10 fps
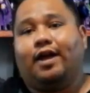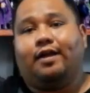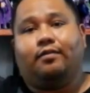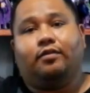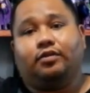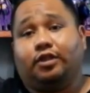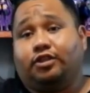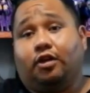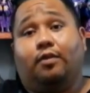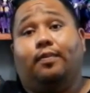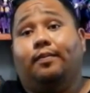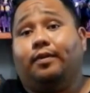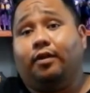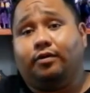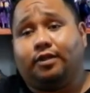had them. They started
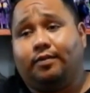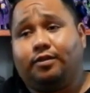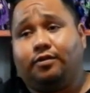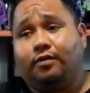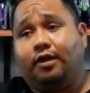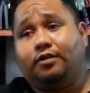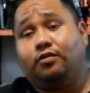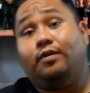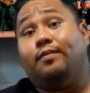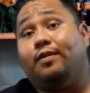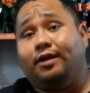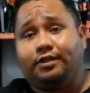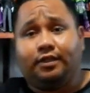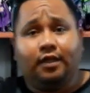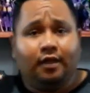bumping those up to
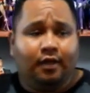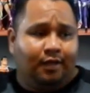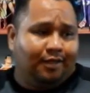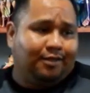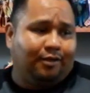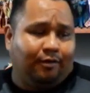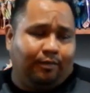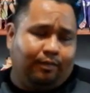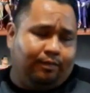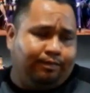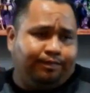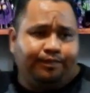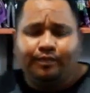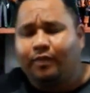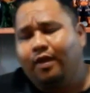$20. So
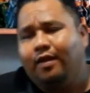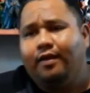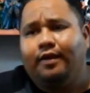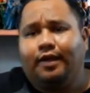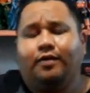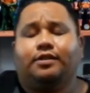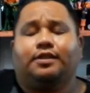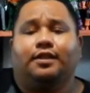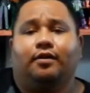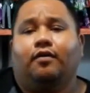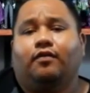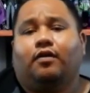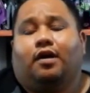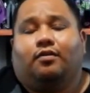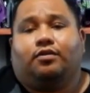that was good.
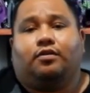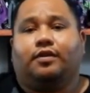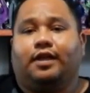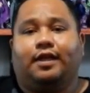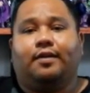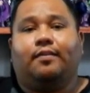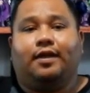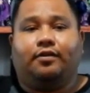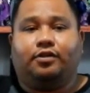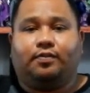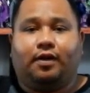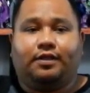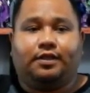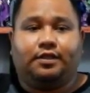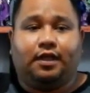Overall, it was okay. I didn't mind those
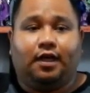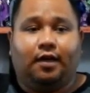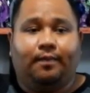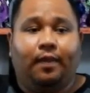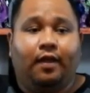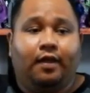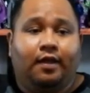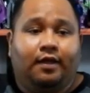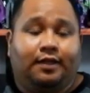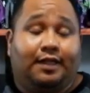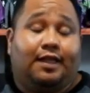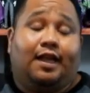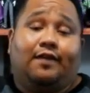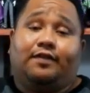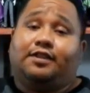prices. They did
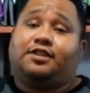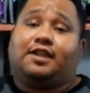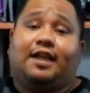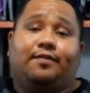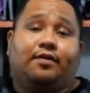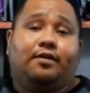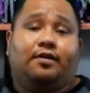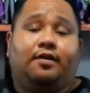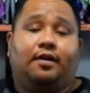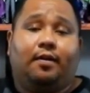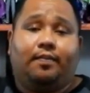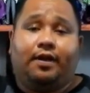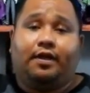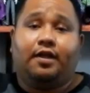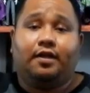have a disclaimer, a
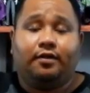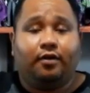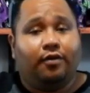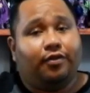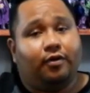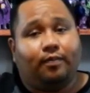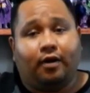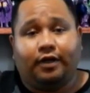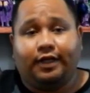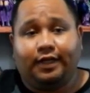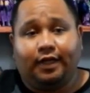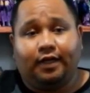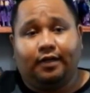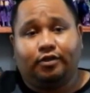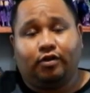big no third-party
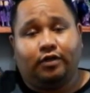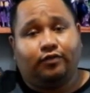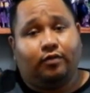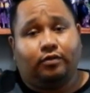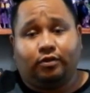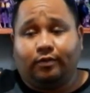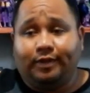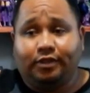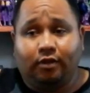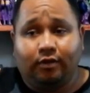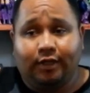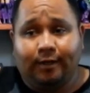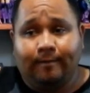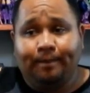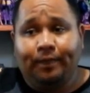Transformers would be sold
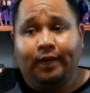there,